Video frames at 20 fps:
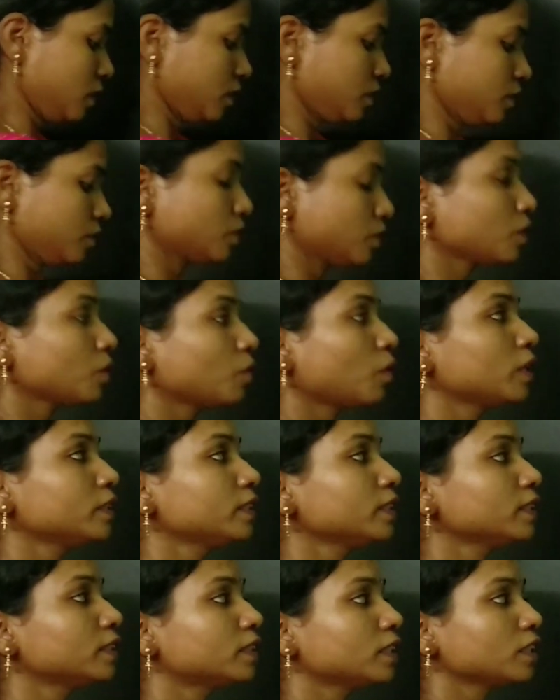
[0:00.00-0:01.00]
So what
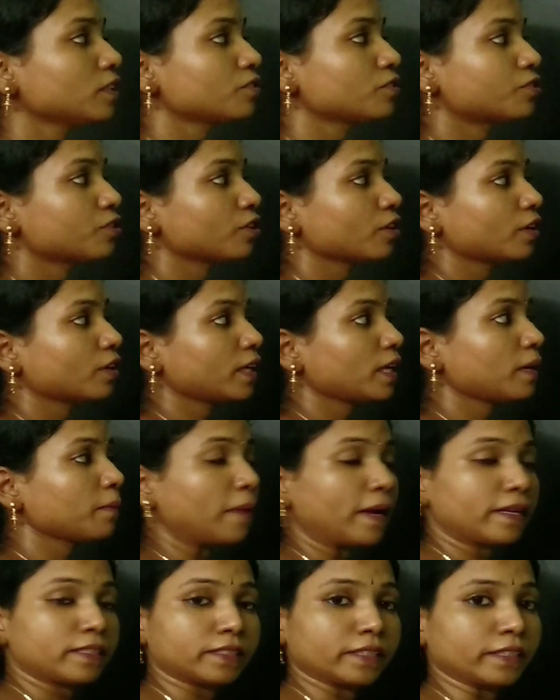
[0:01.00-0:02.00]
is this dura
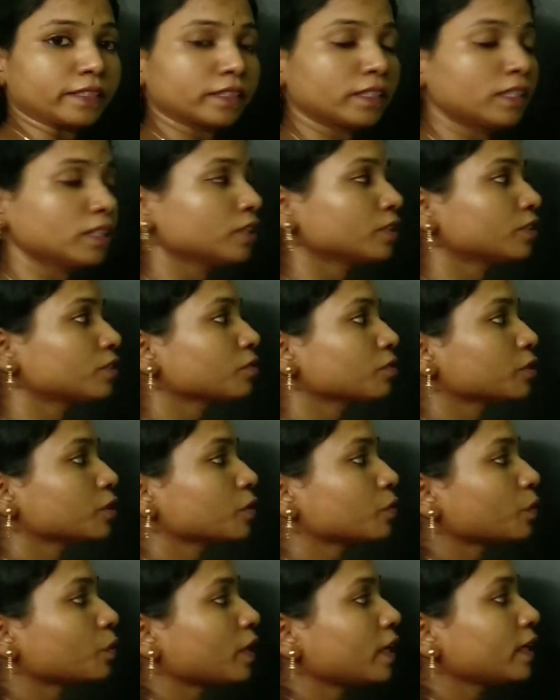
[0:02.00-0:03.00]
mater? So
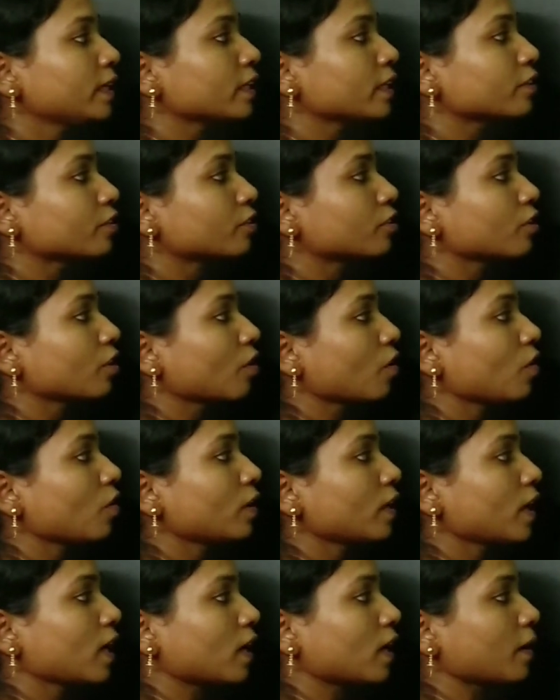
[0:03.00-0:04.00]
the word
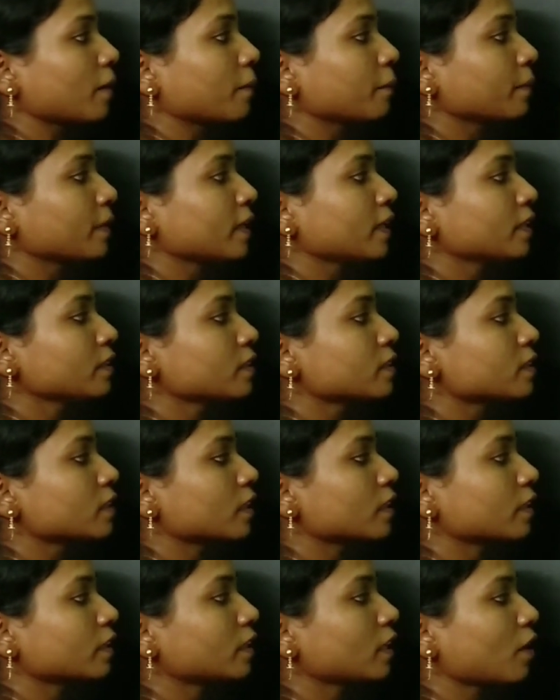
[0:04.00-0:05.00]
dura means
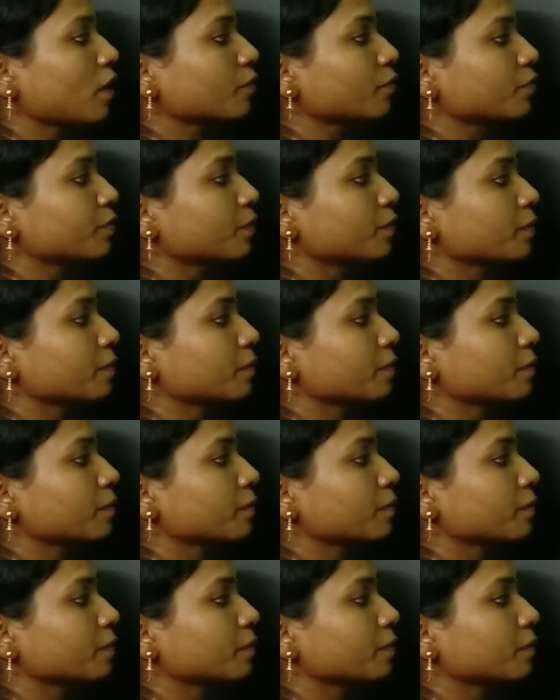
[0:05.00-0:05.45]
tough.